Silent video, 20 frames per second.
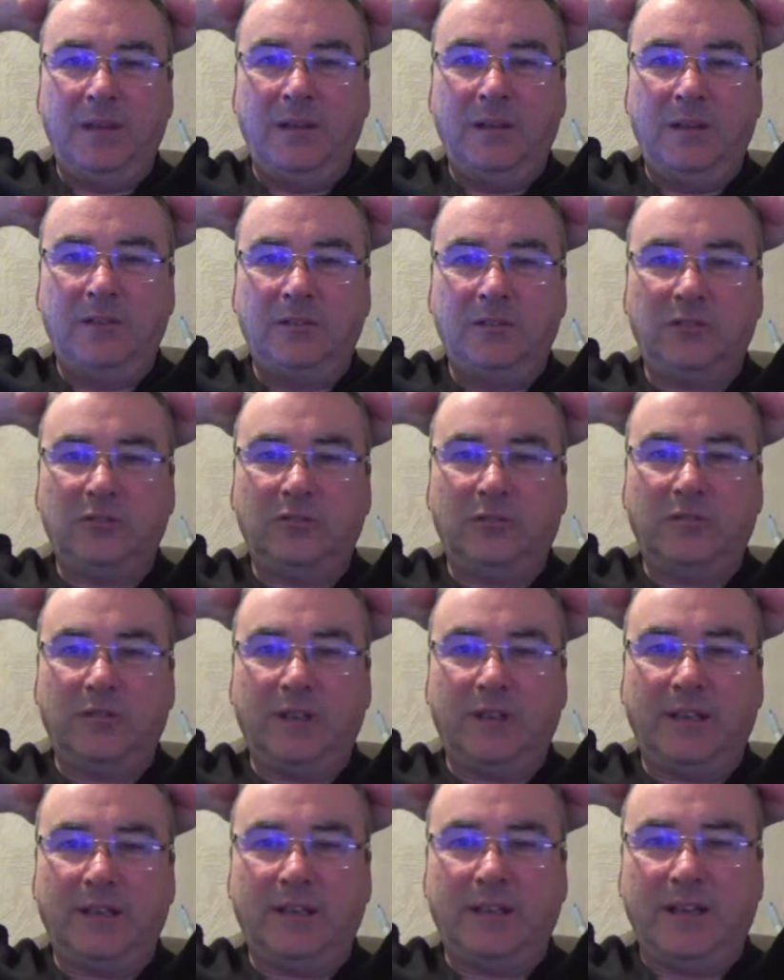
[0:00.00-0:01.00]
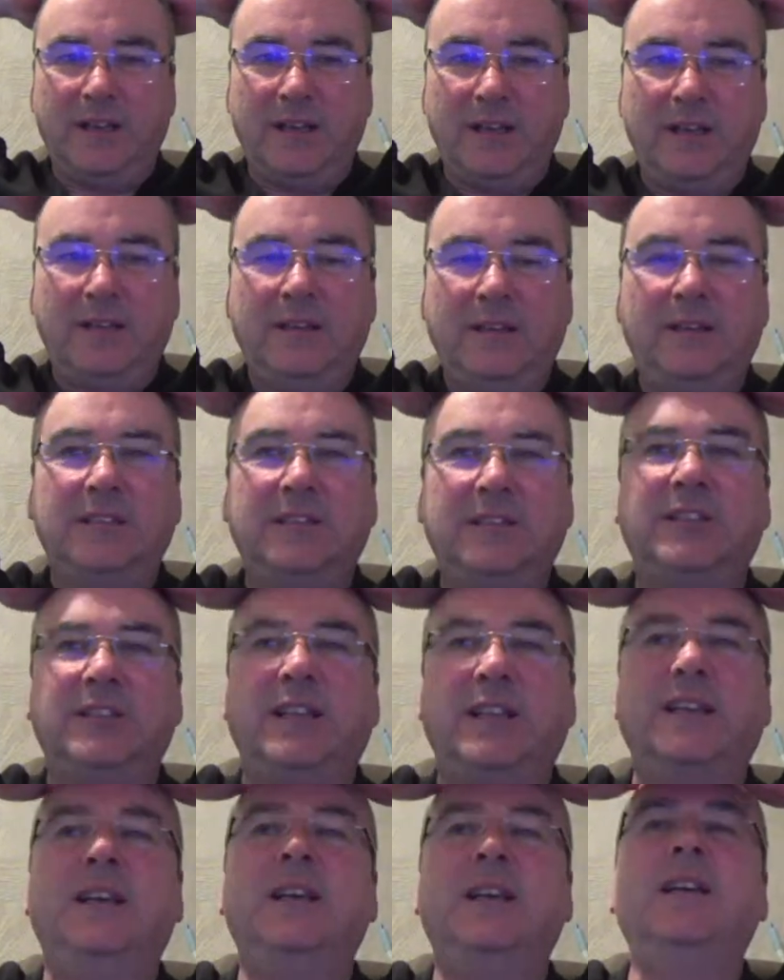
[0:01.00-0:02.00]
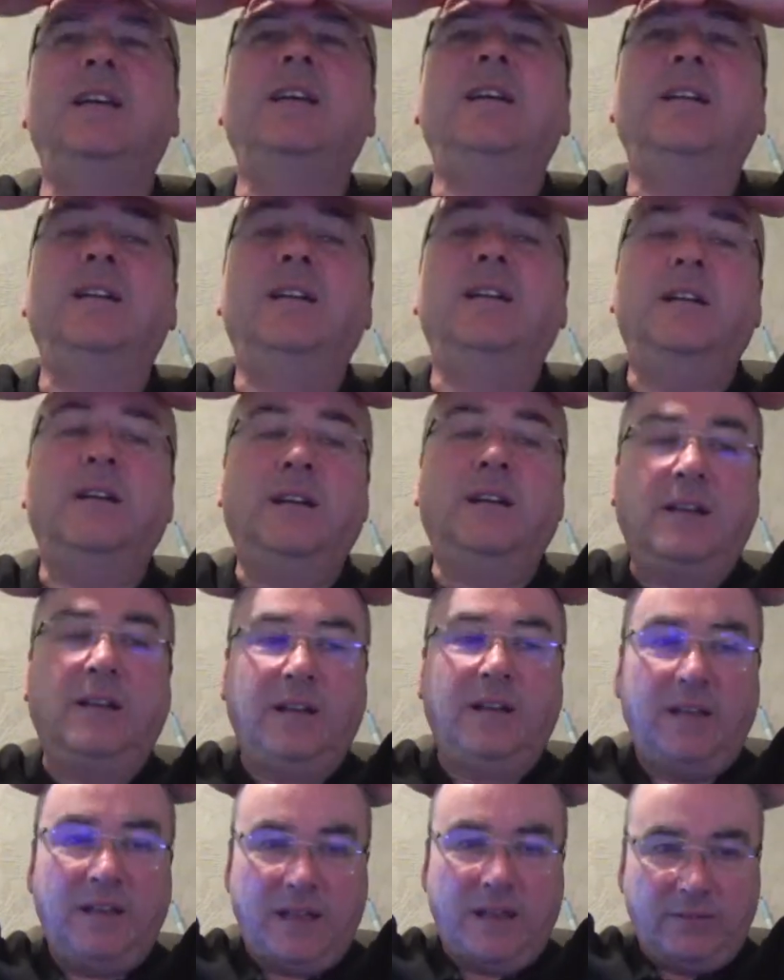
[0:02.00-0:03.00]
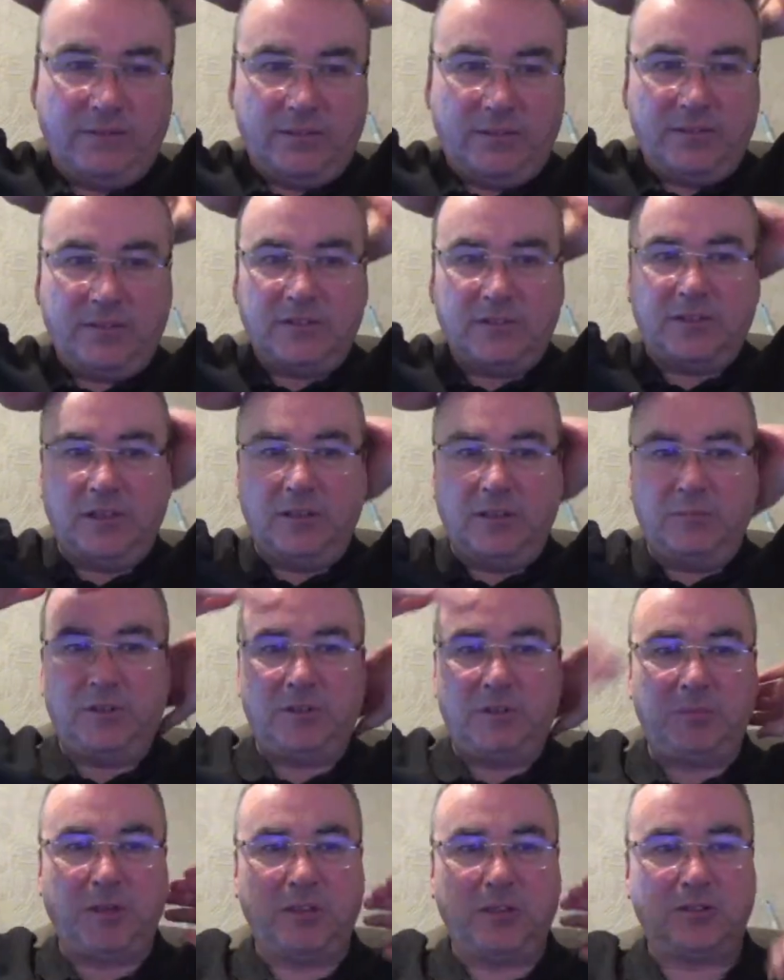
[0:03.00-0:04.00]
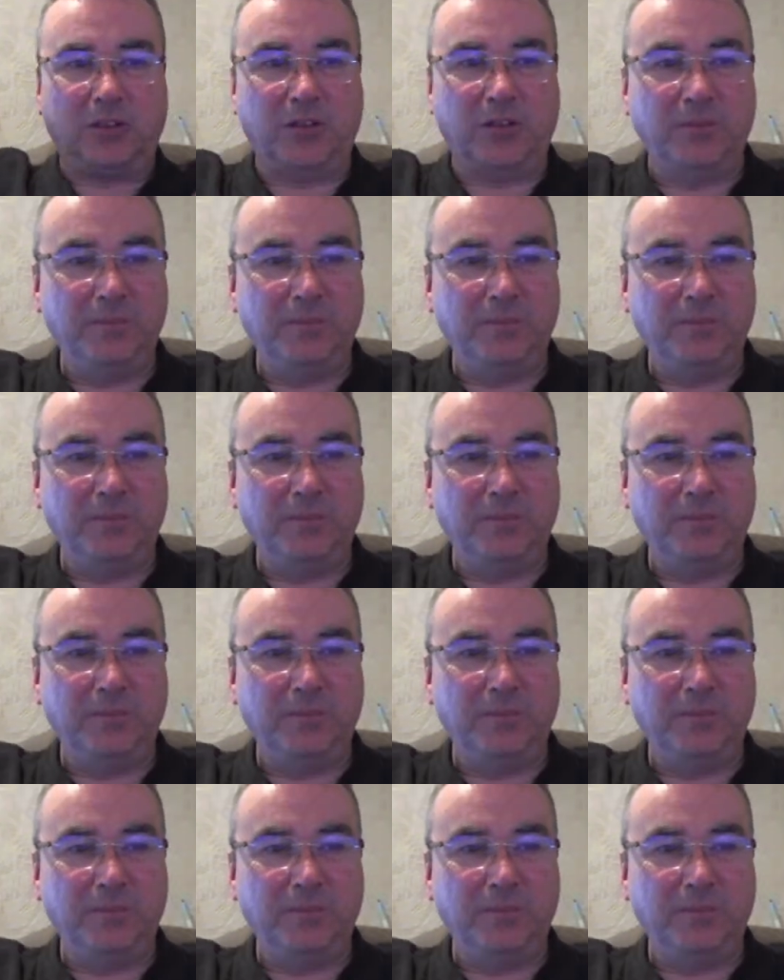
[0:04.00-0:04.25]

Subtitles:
stuff like that. Sink. Everything's going to be spot on.